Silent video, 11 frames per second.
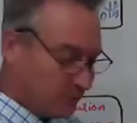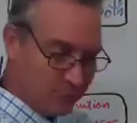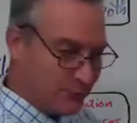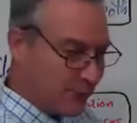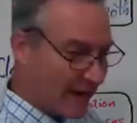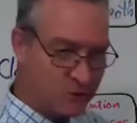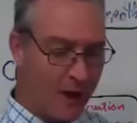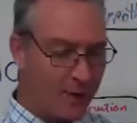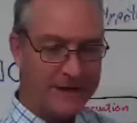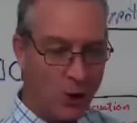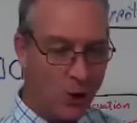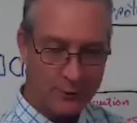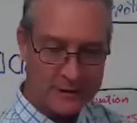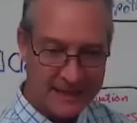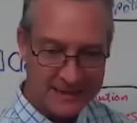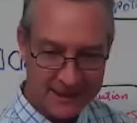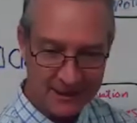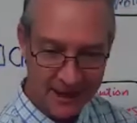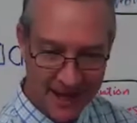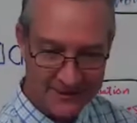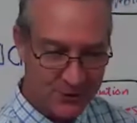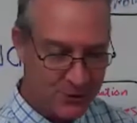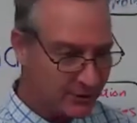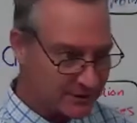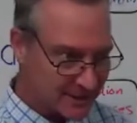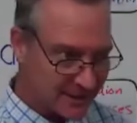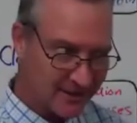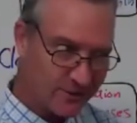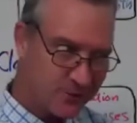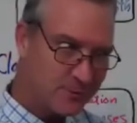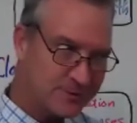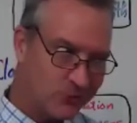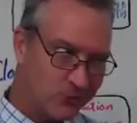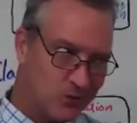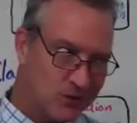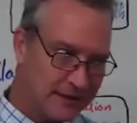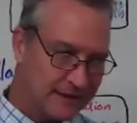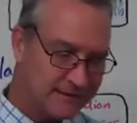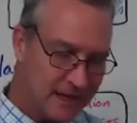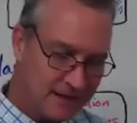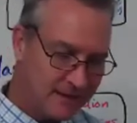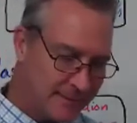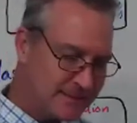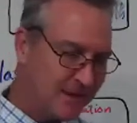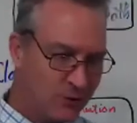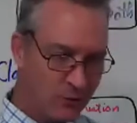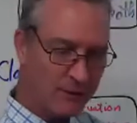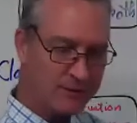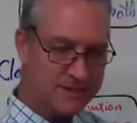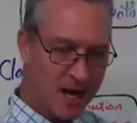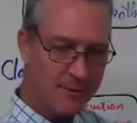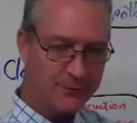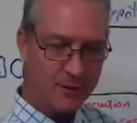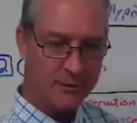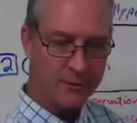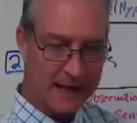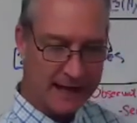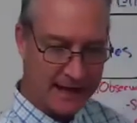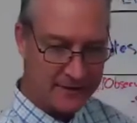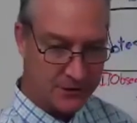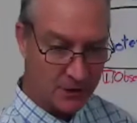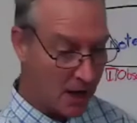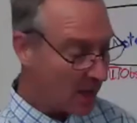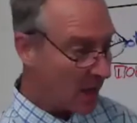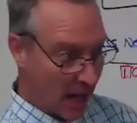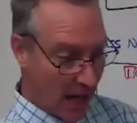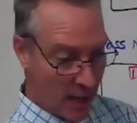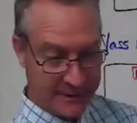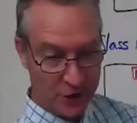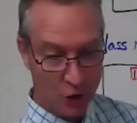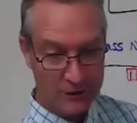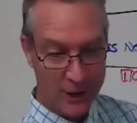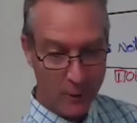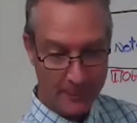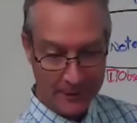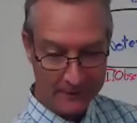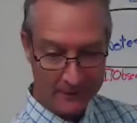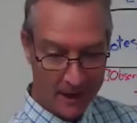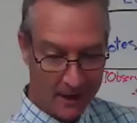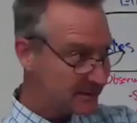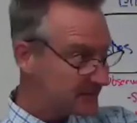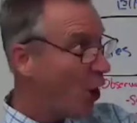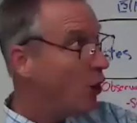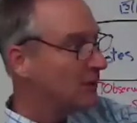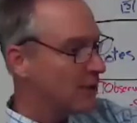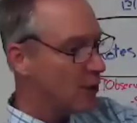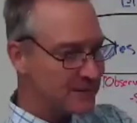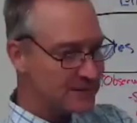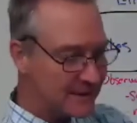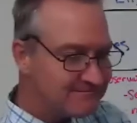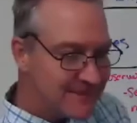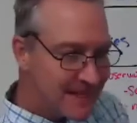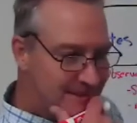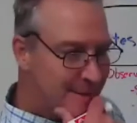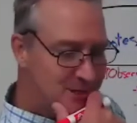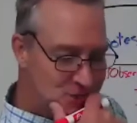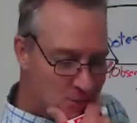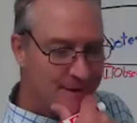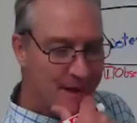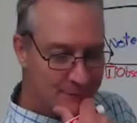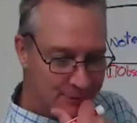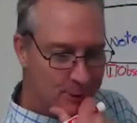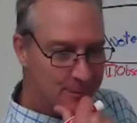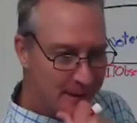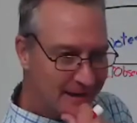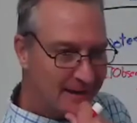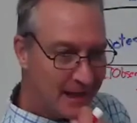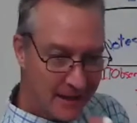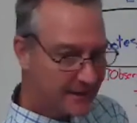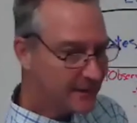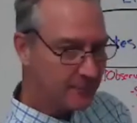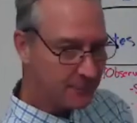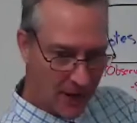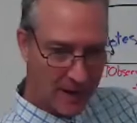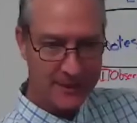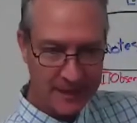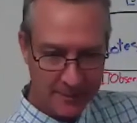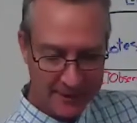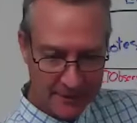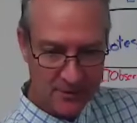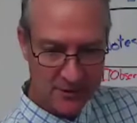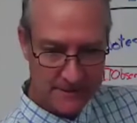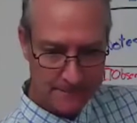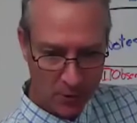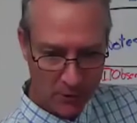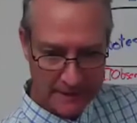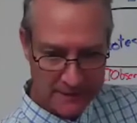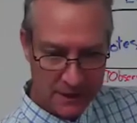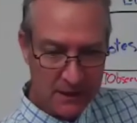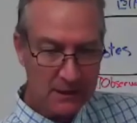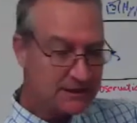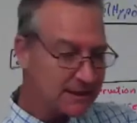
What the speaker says: that's why we go over tests in class, so you can say, you know, Noams, let me tell you where I was coming from with that answer. I'll be totally open. I'll be totally open to say, let me chew on that for a little bit, and I'll probably end up giving you some points because I